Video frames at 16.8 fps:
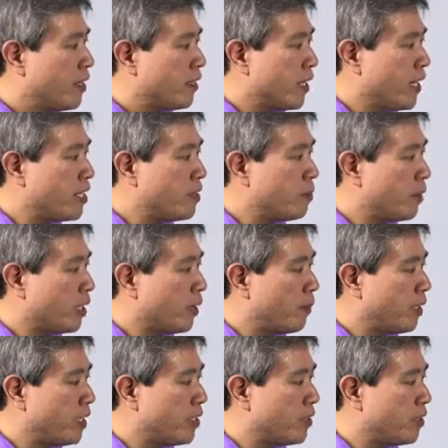Next, what I
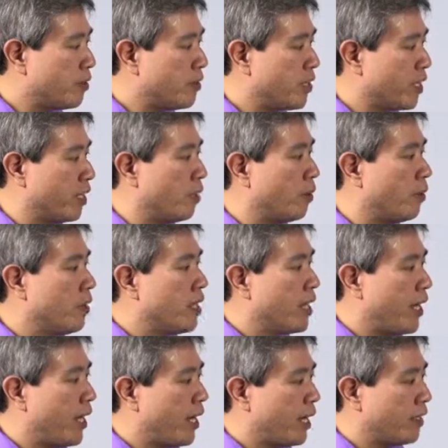want to do though,
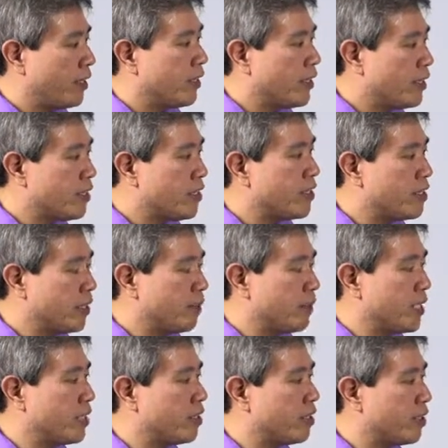and this is
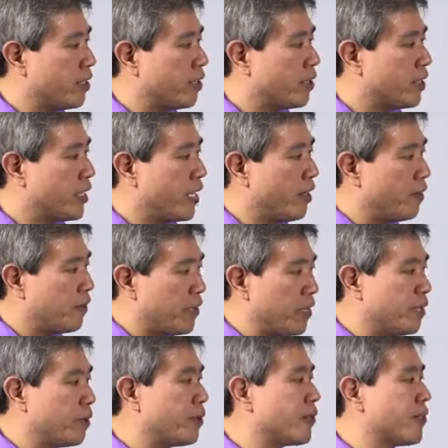something to note if you
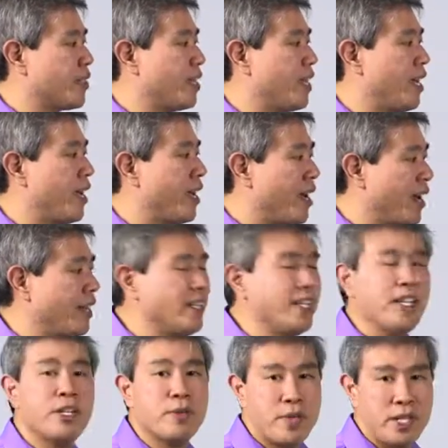don't see
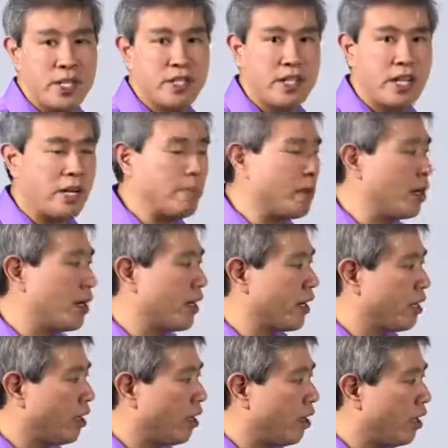any green check mark
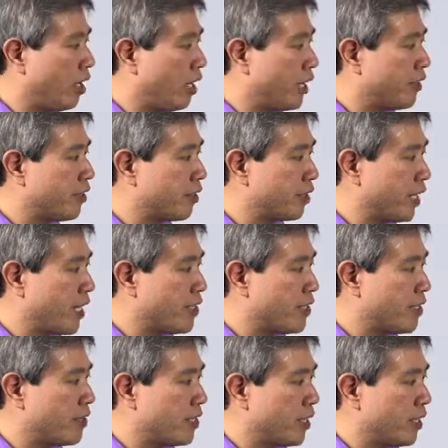at all under
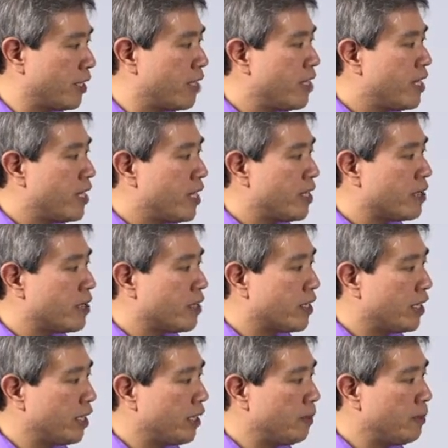licensing, is to
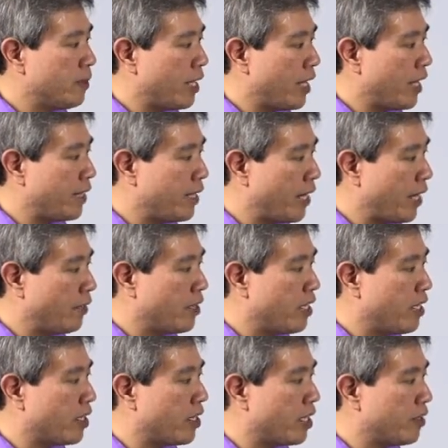come down
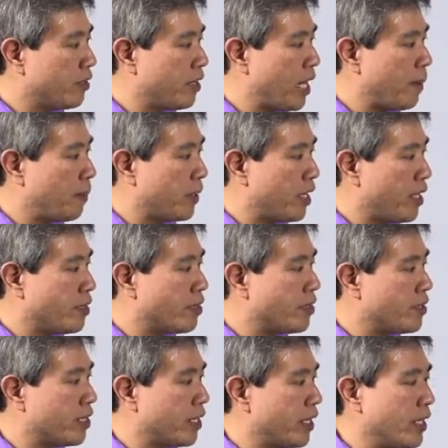here under
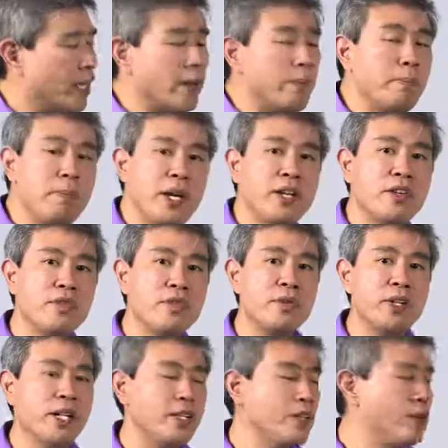application setting and make
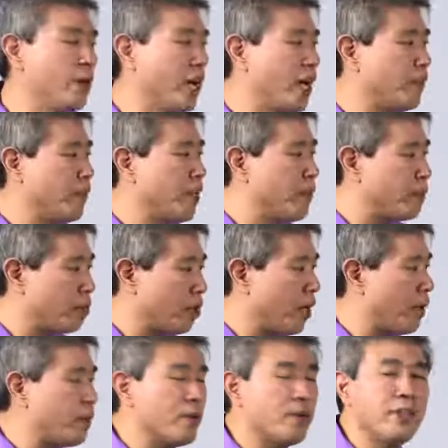sure that you have the
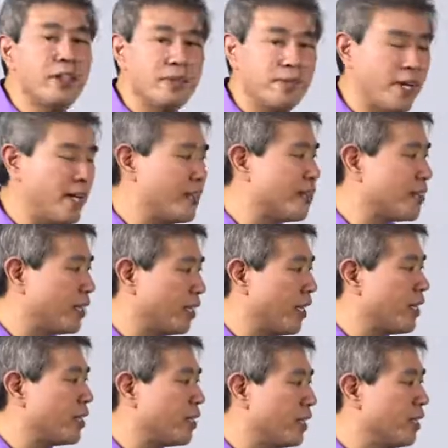proper device
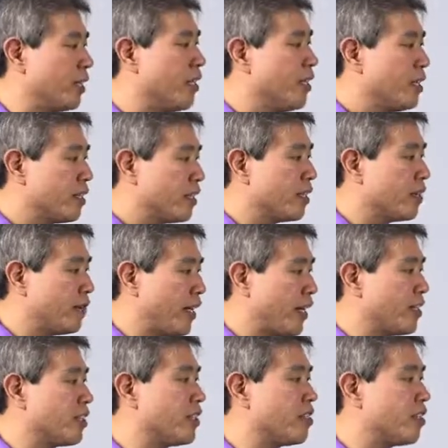selected, the
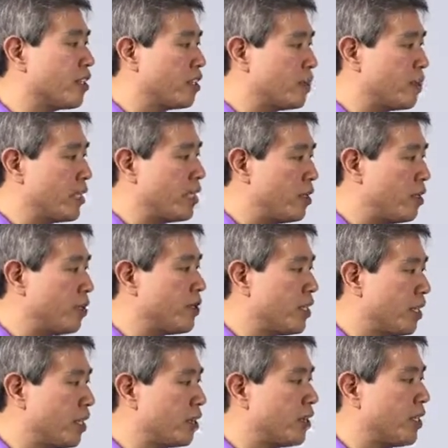device that you're going to be
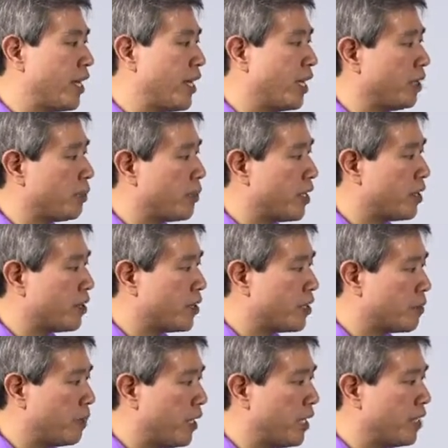using to calibrate your
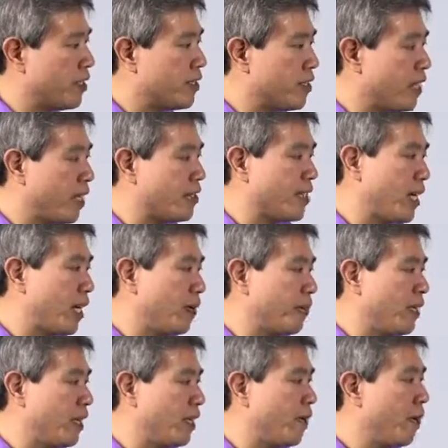display. In this case, I have
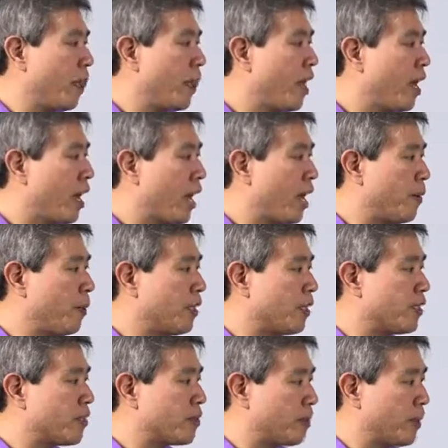the
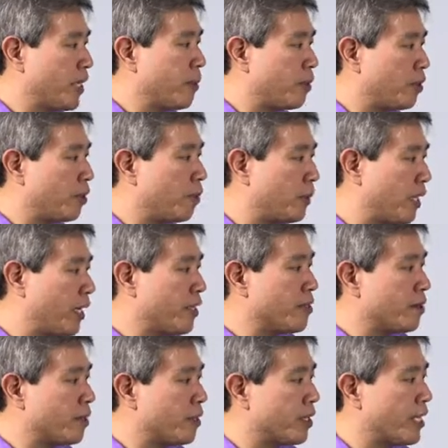i1Display Pro Plus
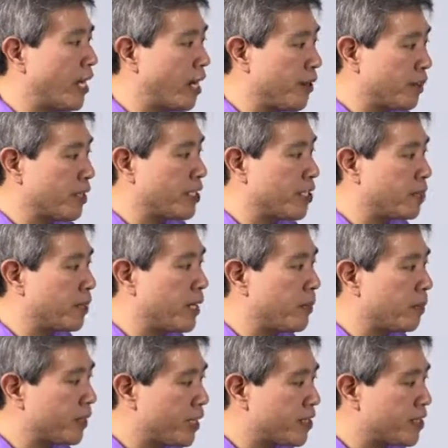or the
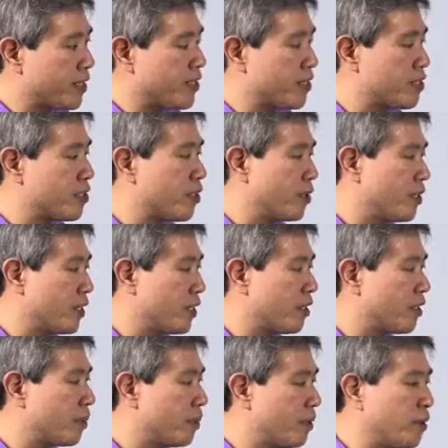i1Display Plus as it shows there
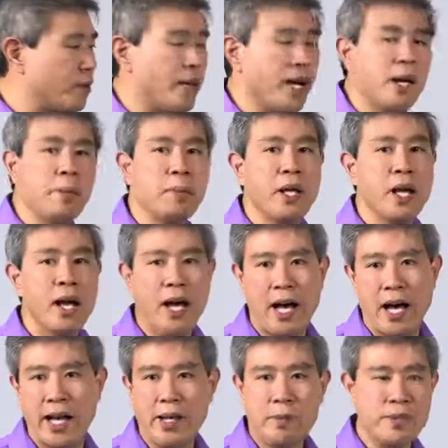in the program.
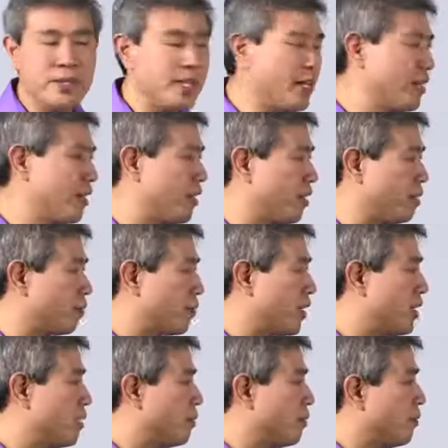I am set here,
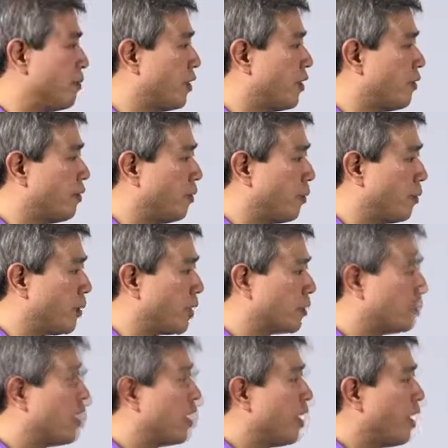ready to move on
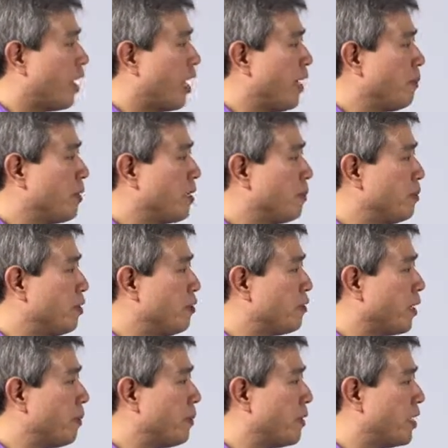forward. I'm going to move
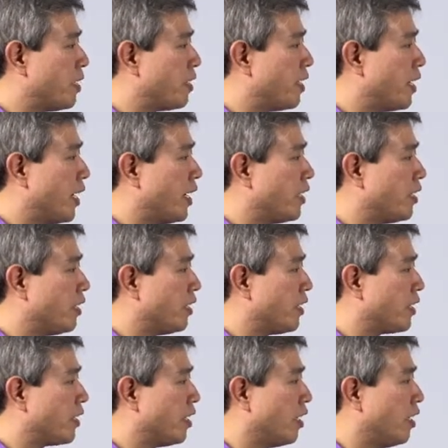up here and
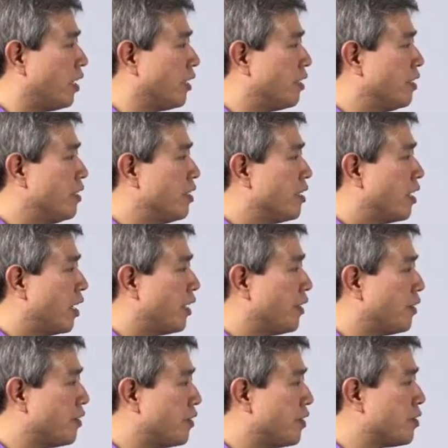click on
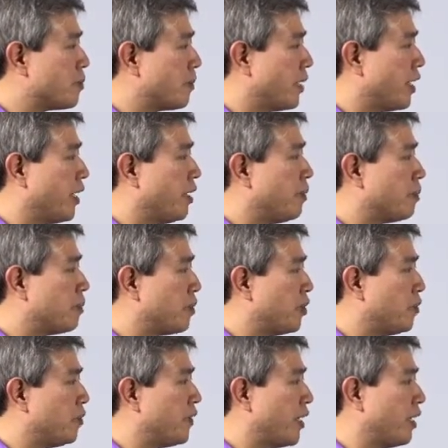under Display
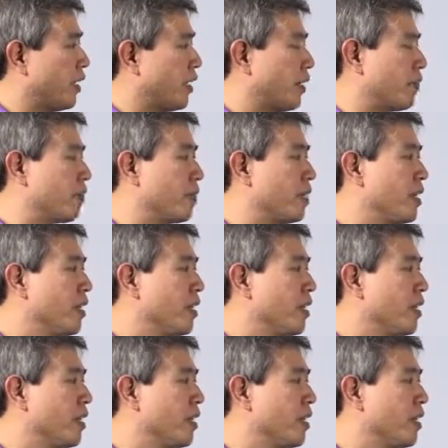Profiling.